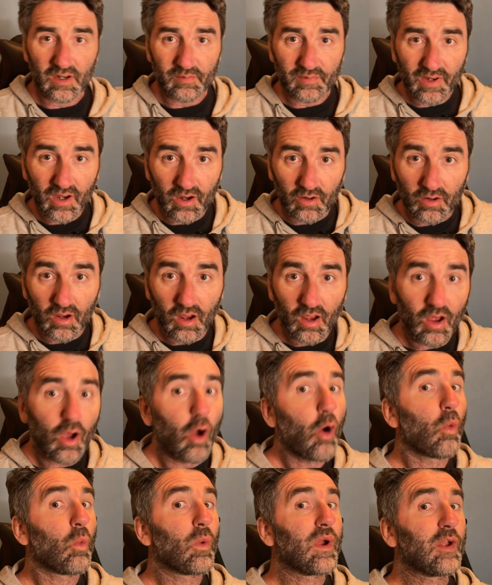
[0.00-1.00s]
there we go.
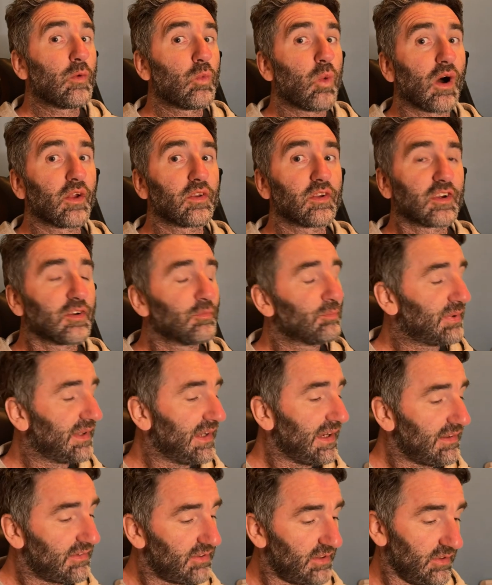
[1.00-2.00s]
Week one
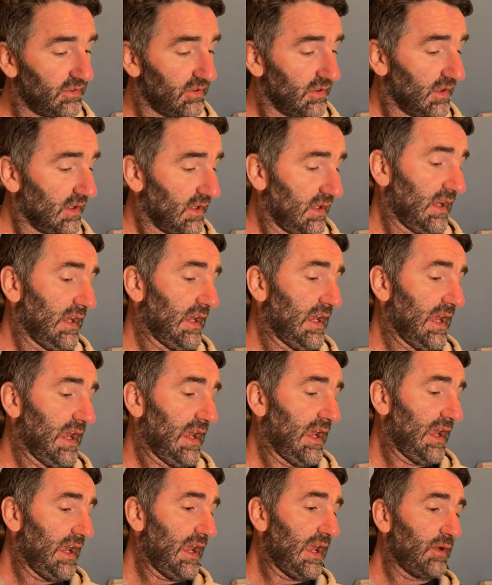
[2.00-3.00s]
completed.
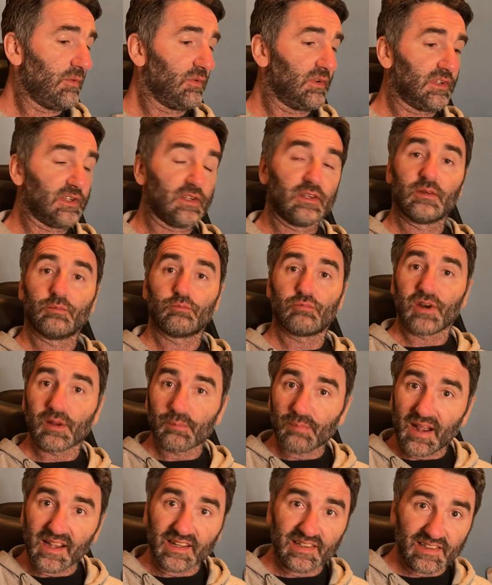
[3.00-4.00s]
It was pretty
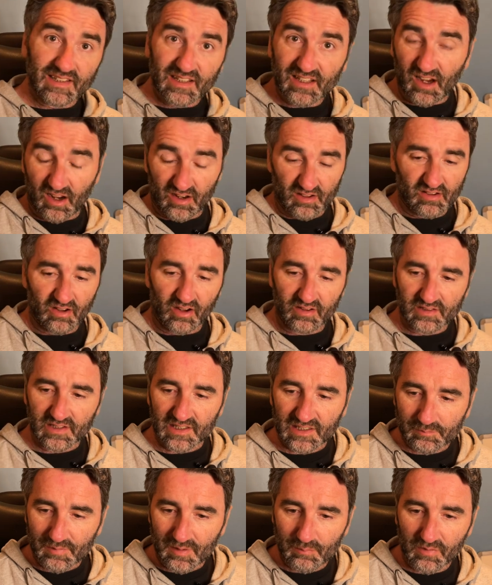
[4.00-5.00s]
basic. I didn't
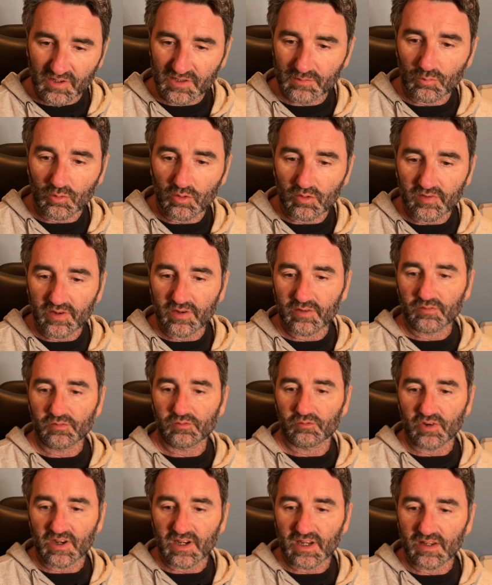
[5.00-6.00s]
expect much more of it,
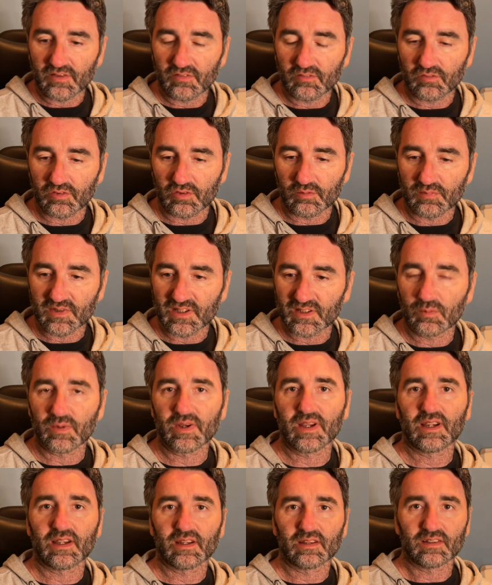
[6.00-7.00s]
really, from this
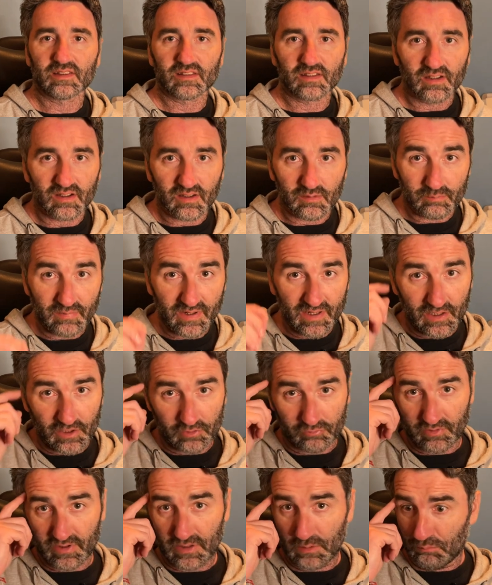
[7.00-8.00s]
week. It's just a meet and
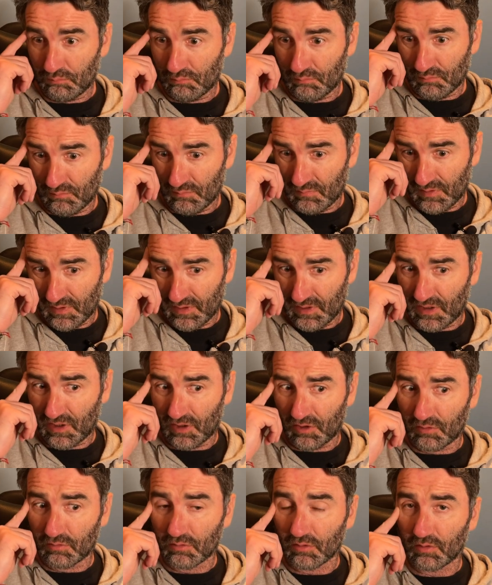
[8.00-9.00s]
greet.
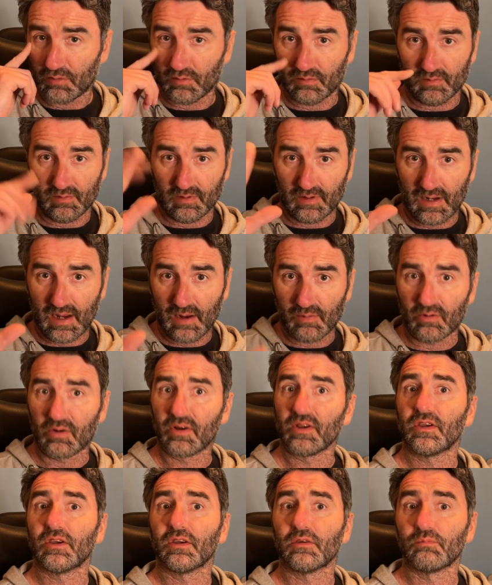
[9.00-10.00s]
Hello, how
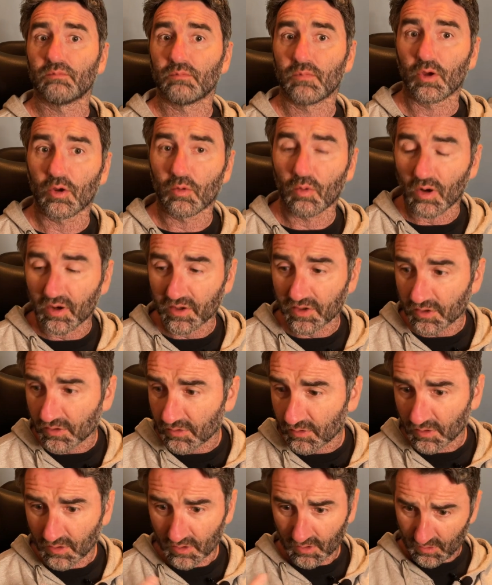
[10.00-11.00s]
are you? Who are you?